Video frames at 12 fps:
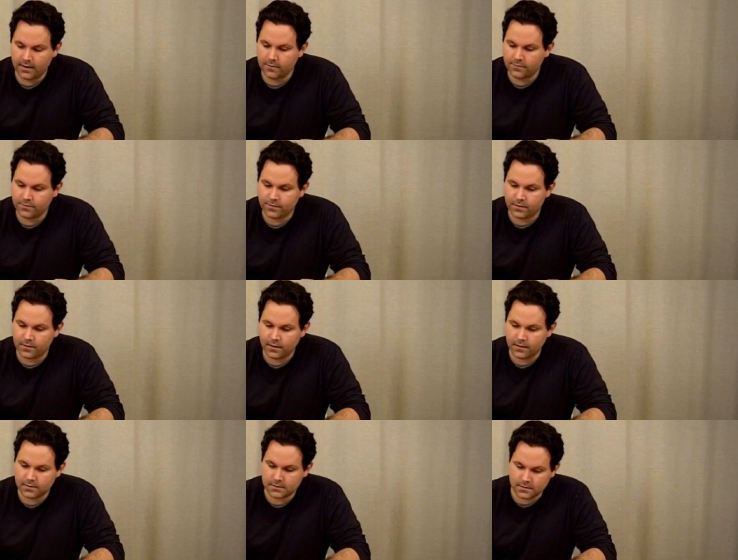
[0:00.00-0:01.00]
have a
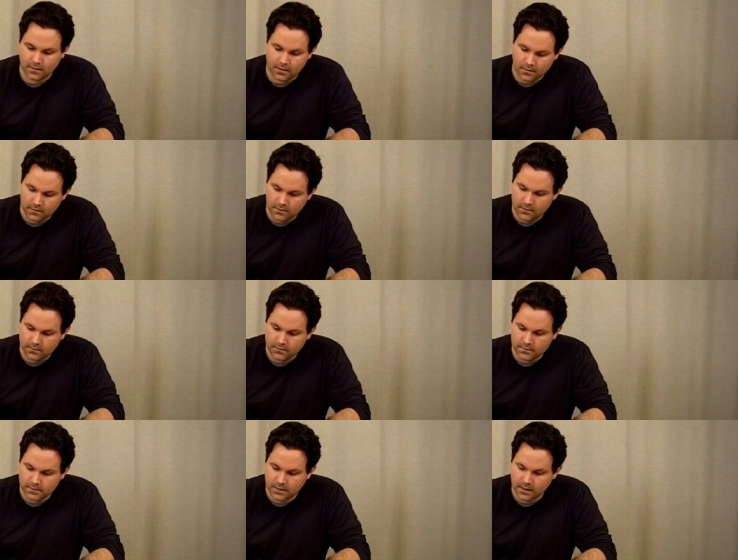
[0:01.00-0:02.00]
nice long
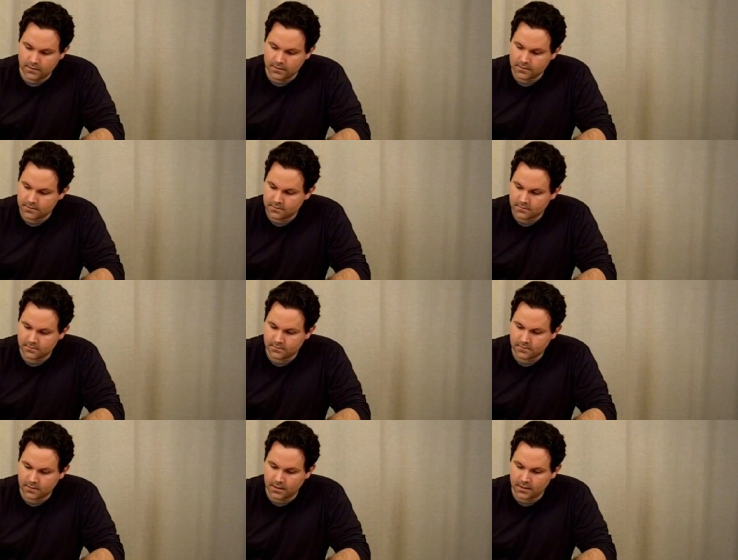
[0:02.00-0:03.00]
stylus
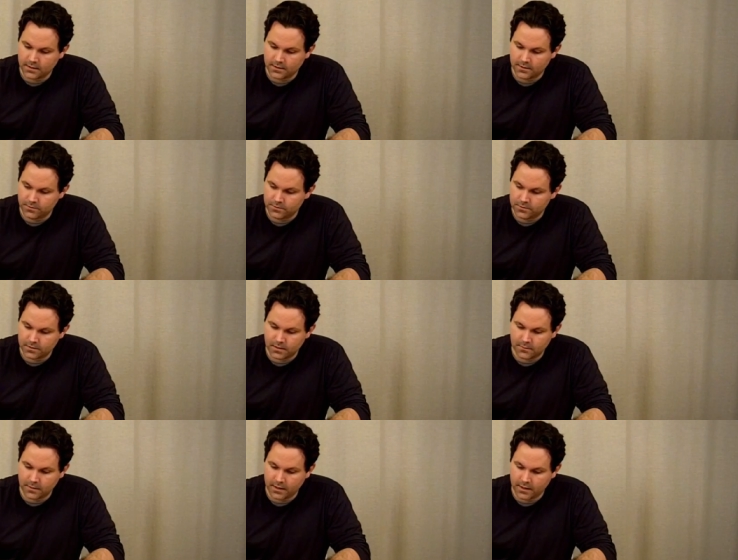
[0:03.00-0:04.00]
that I can use to
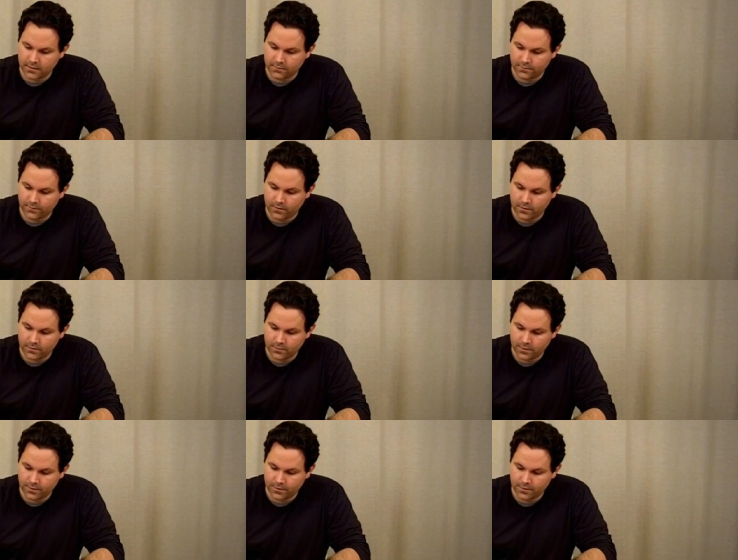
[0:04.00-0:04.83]
get my hand far